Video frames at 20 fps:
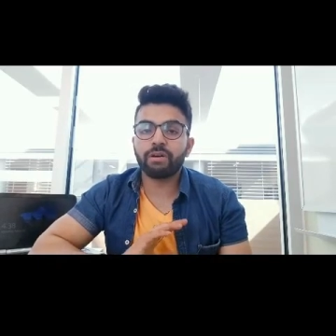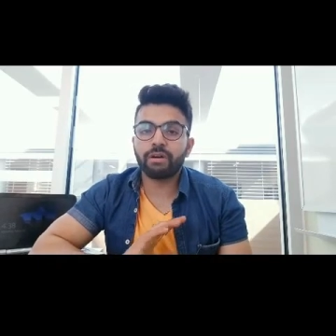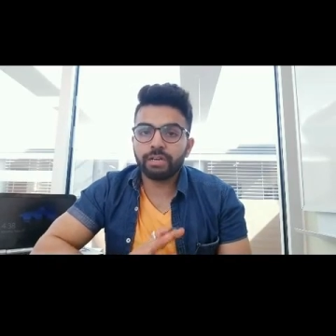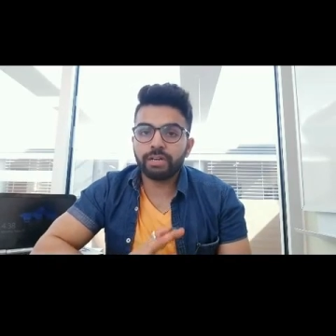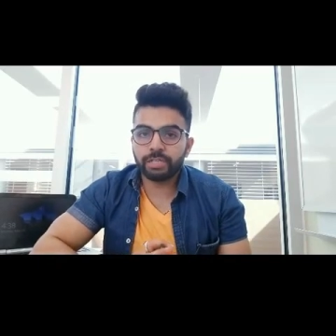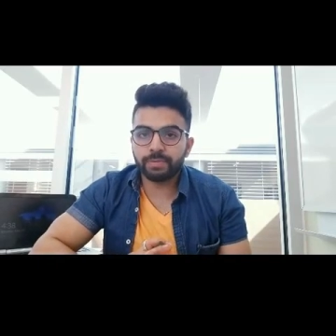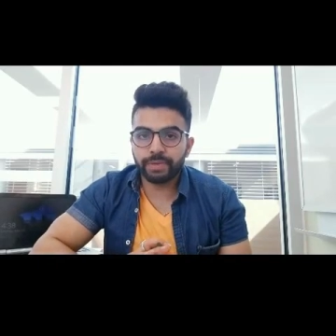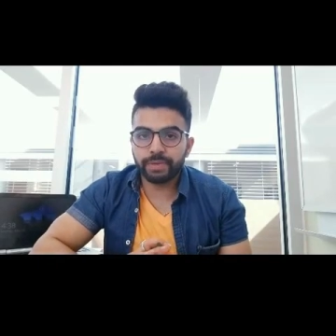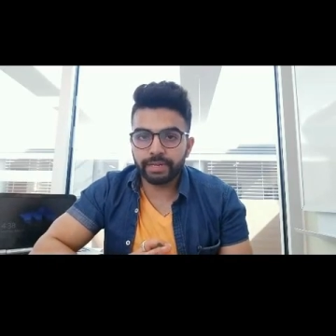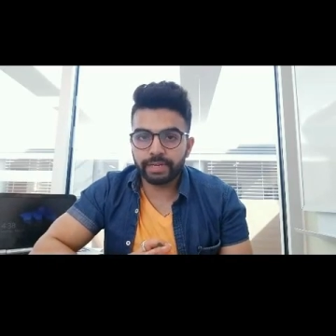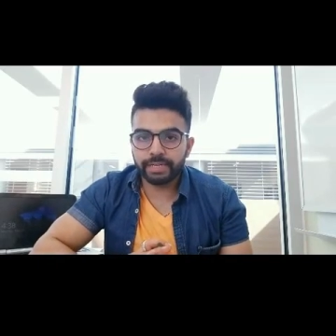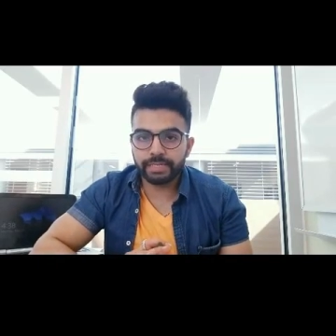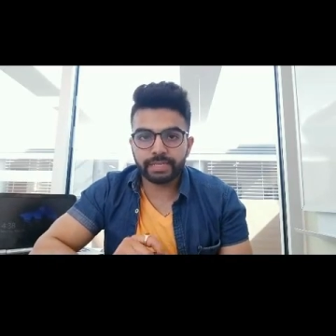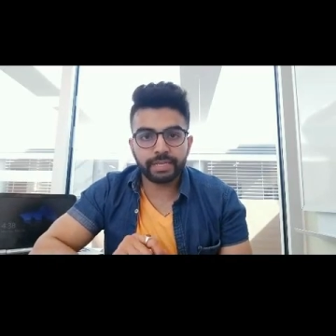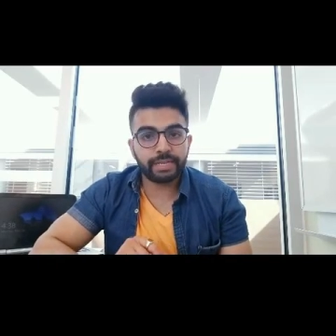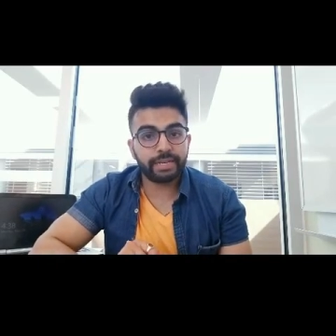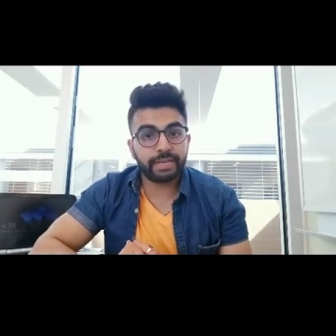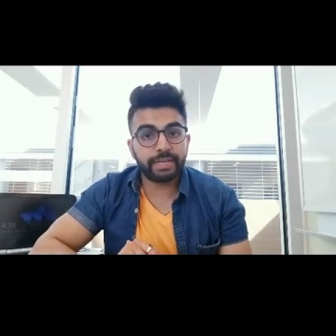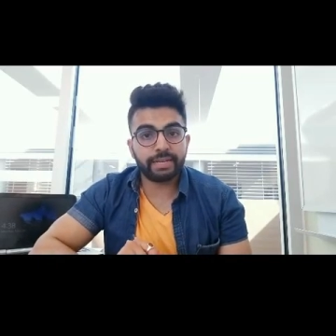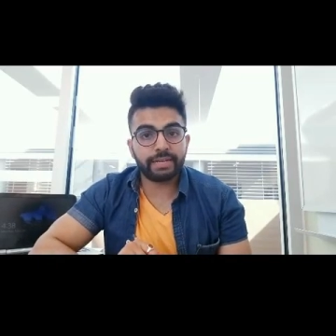all
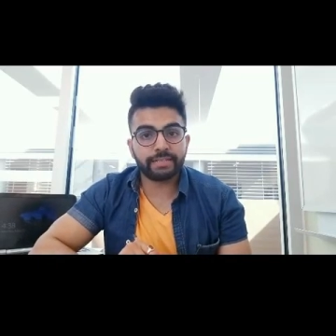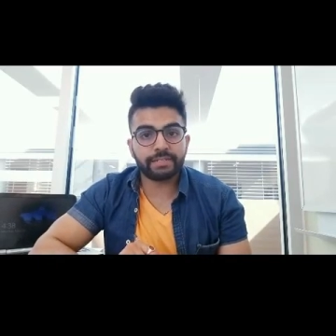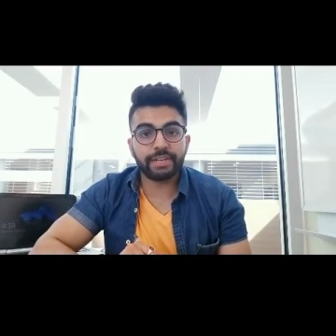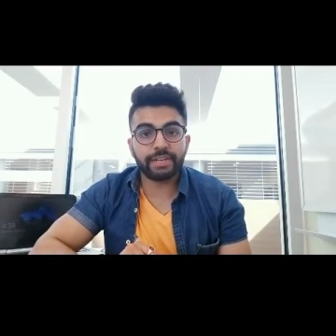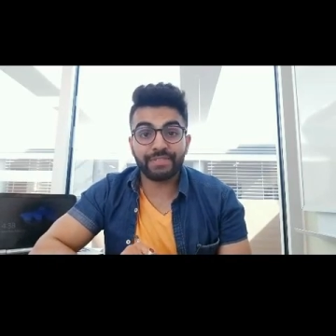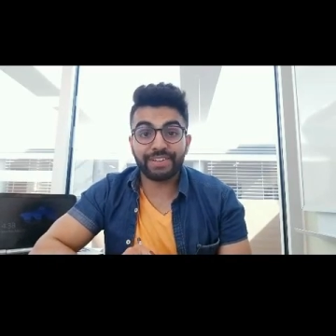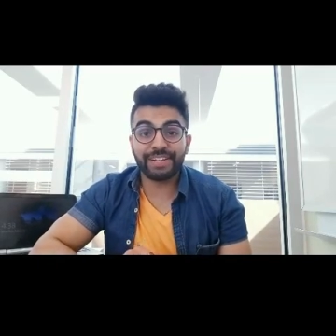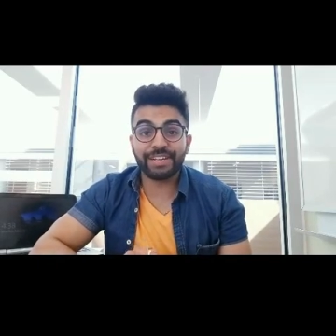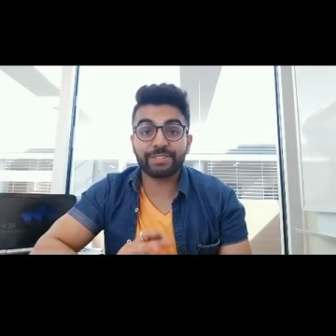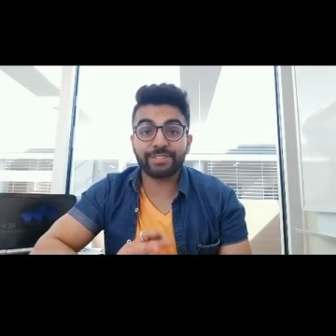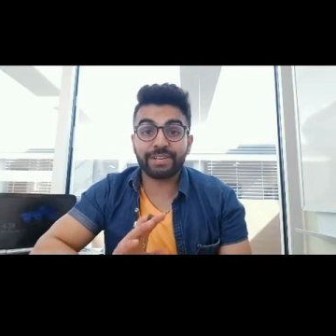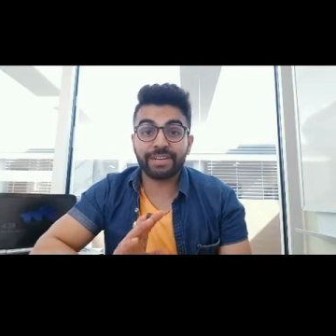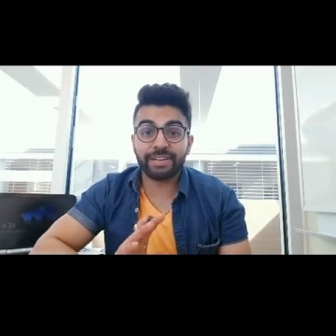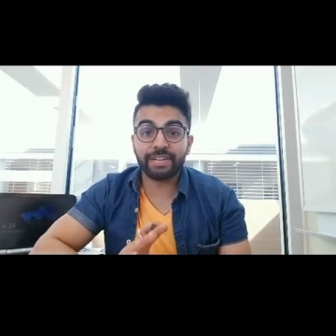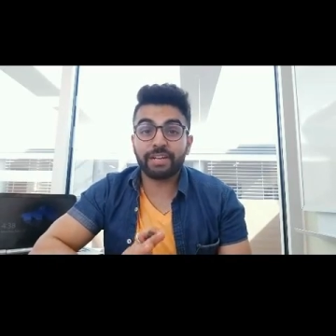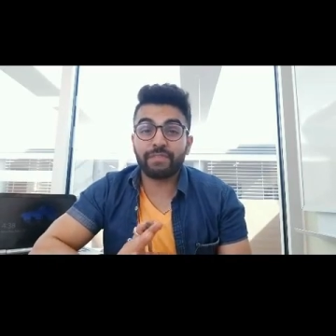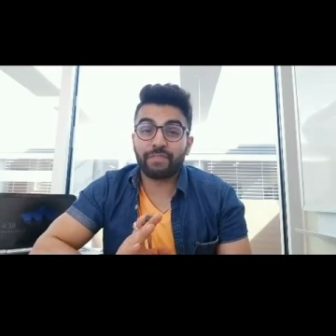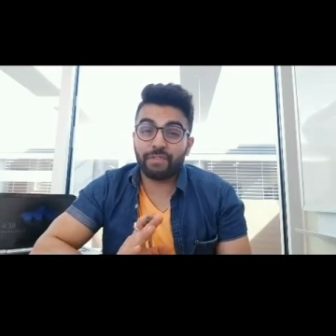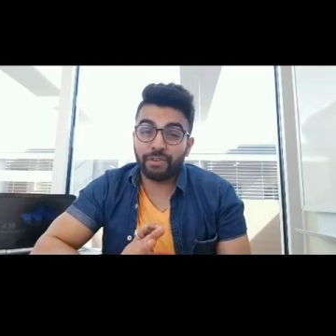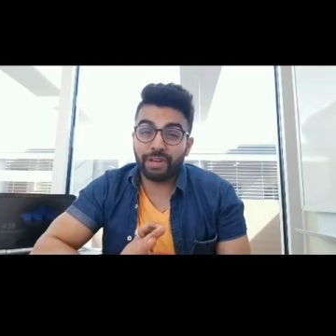experience certificates or
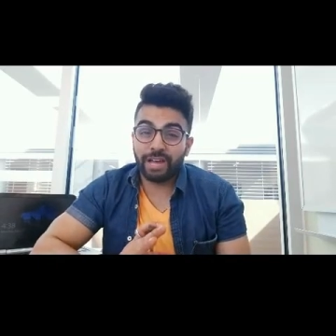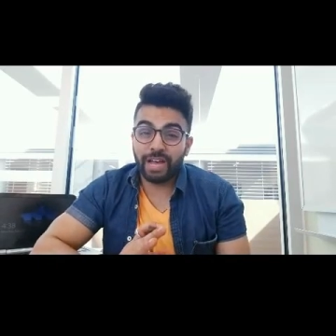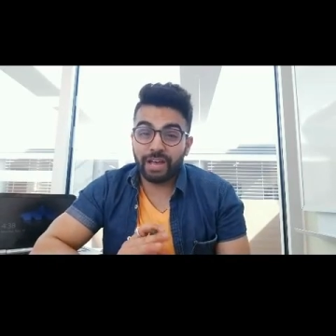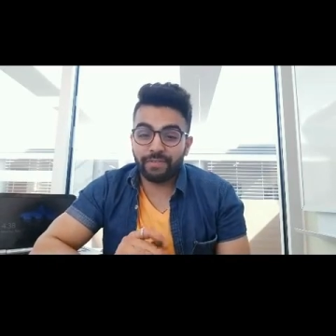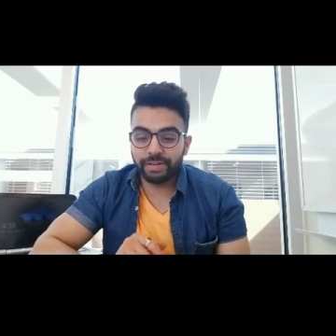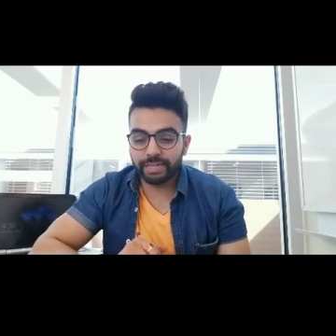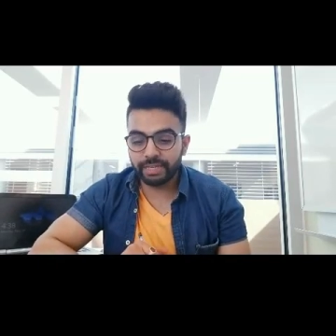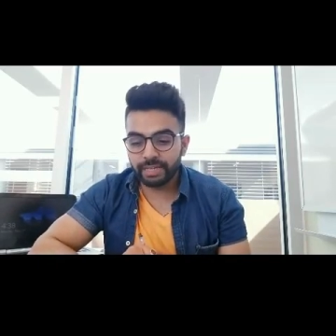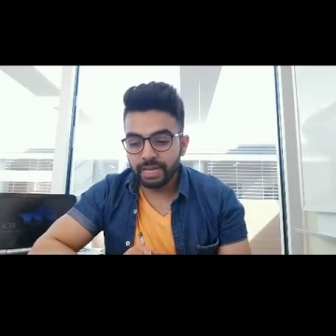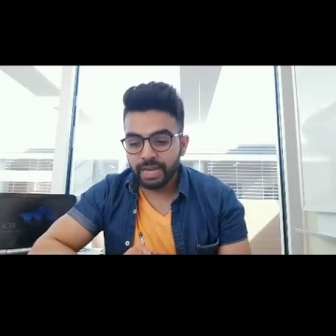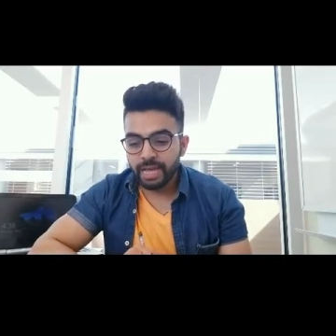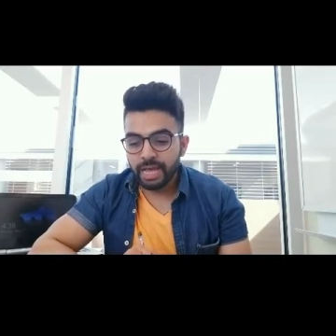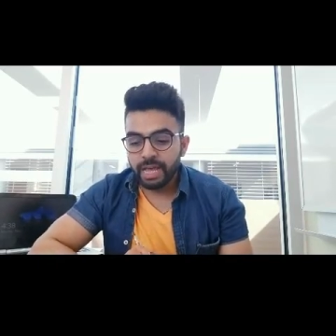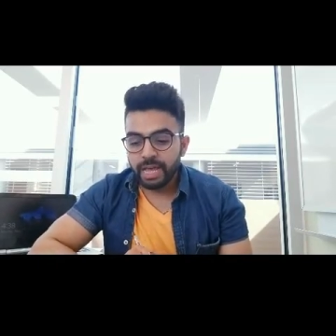letters if you have any,